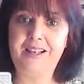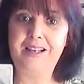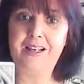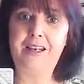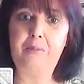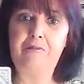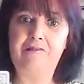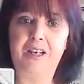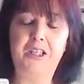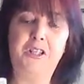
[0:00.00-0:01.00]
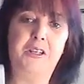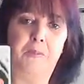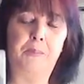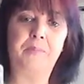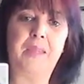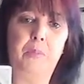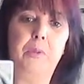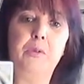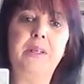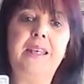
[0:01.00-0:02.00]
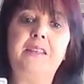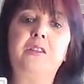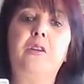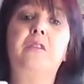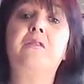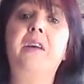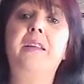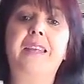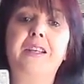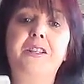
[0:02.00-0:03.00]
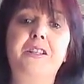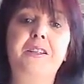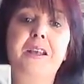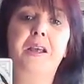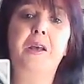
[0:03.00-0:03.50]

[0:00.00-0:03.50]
Collaboration, building that solid foundation,